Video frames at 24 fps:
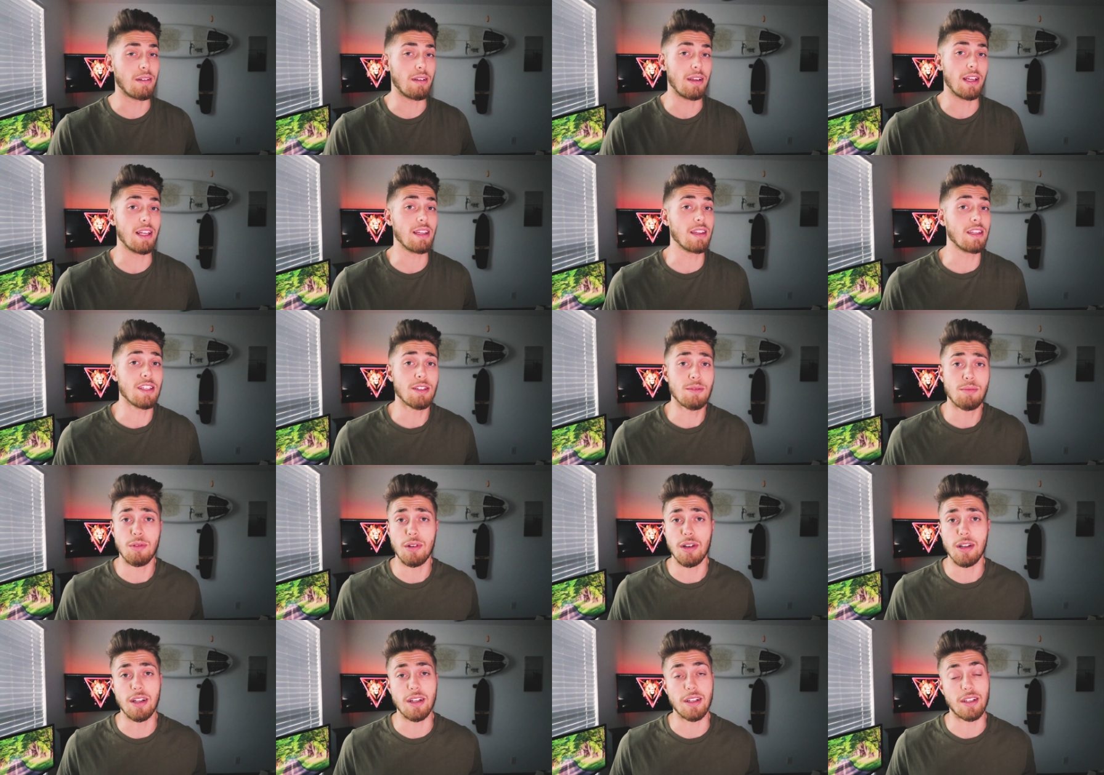get this
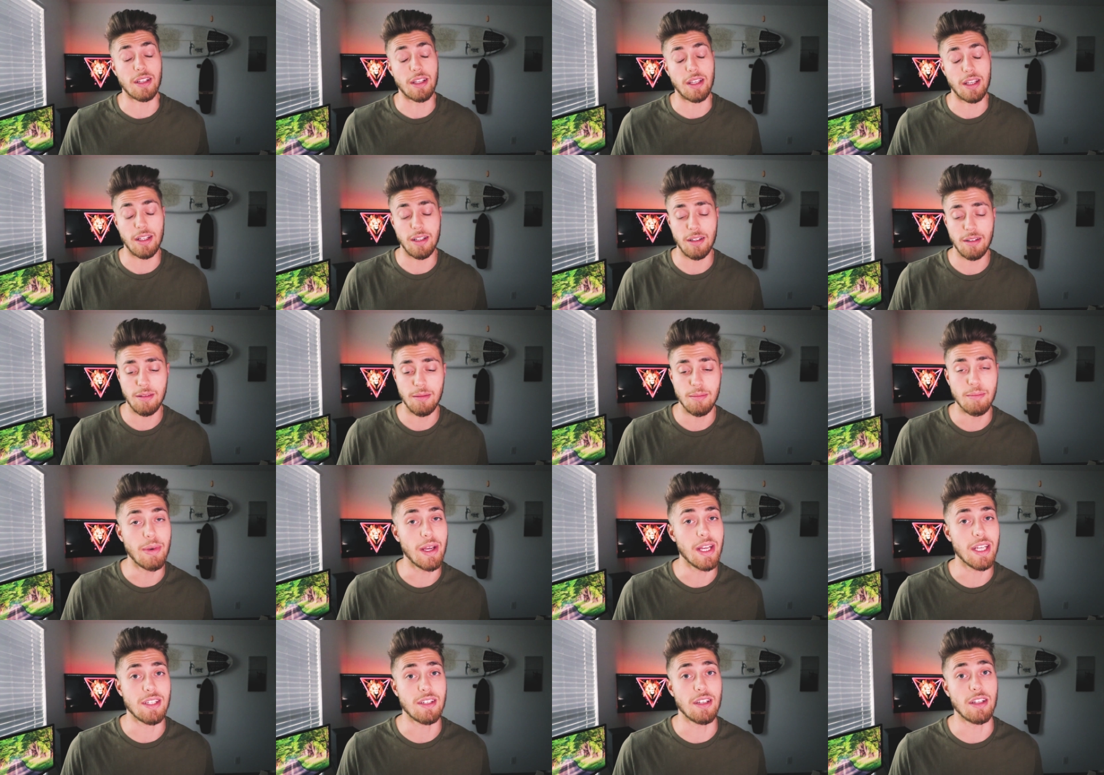product again
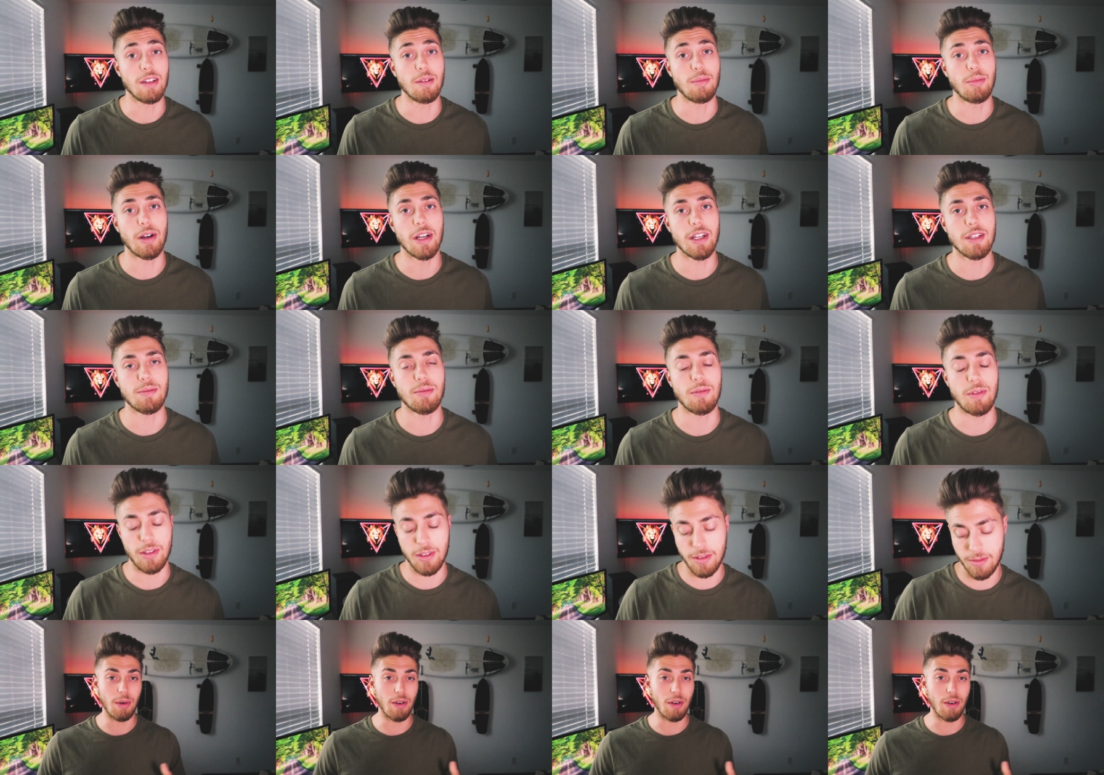based on the price point.